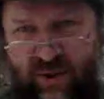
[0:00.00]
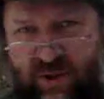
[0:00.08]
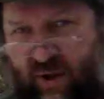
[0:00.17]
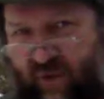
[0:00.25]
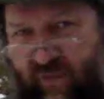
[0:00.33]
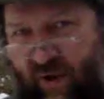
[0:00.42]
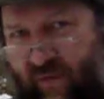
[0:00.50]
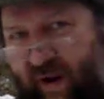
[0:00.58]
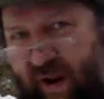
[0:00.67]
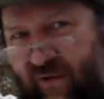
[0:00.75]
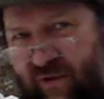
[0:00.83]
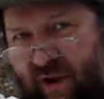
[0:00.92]
Snow fell very
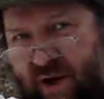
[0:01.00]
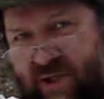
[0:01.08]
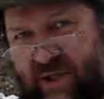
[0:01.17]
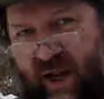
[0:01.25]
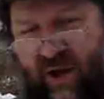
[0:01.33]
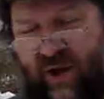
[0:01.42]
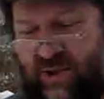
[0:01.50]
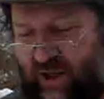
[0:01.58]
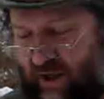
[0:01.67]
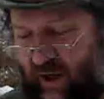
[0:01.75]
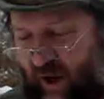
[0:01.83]
heavily and it's lasted.